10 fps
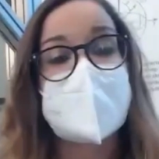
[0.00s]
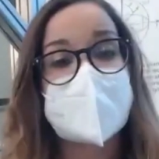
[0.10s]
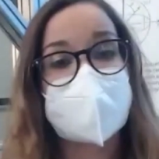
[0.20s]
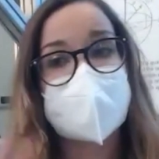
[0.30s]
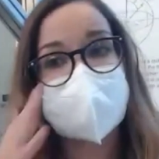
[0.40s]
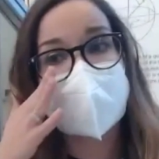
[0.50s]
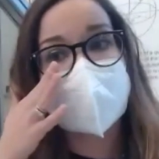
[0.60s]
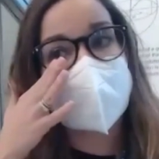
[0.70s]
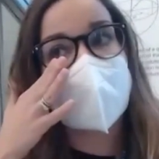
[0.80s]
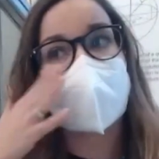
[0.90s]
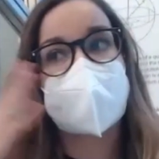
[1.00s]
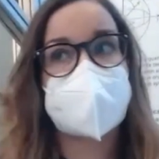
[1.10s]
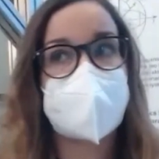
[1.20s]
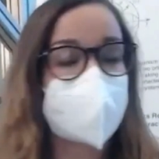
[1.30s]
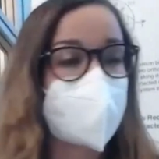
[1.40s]
So this is something
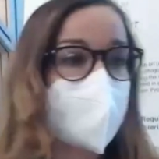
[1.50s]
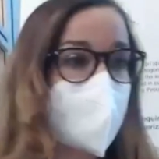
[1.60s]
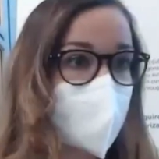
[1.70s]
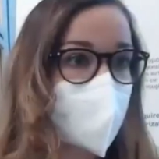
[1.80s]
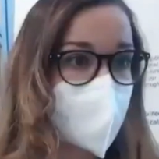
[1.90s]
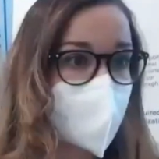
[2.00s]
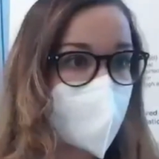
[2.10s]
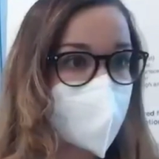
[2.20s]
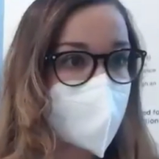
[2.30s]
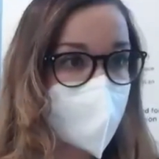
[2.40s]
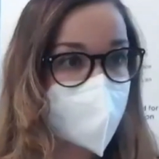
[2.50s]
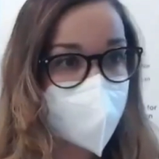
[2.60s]
special that we have here.